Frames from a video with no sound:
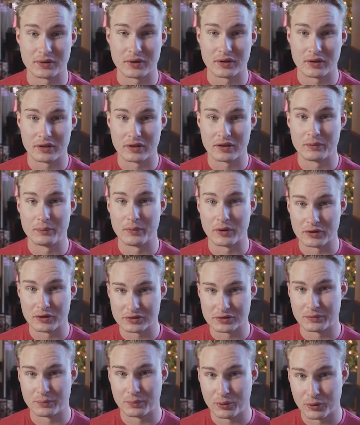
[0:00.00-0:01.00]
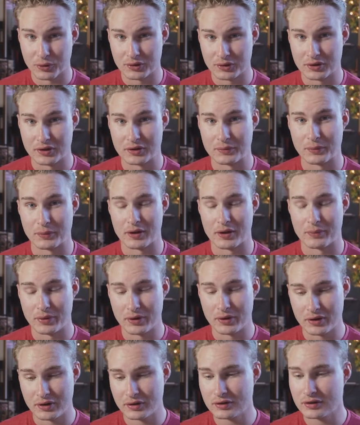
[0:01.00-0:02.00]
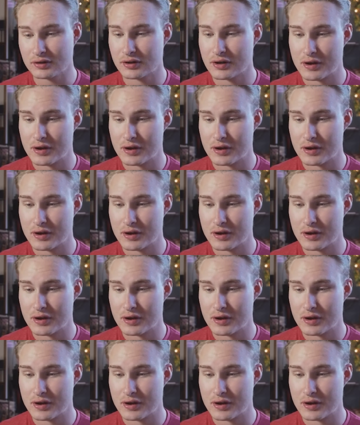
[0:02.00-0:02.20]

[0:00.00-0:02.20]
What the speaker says: the most important in my opinion,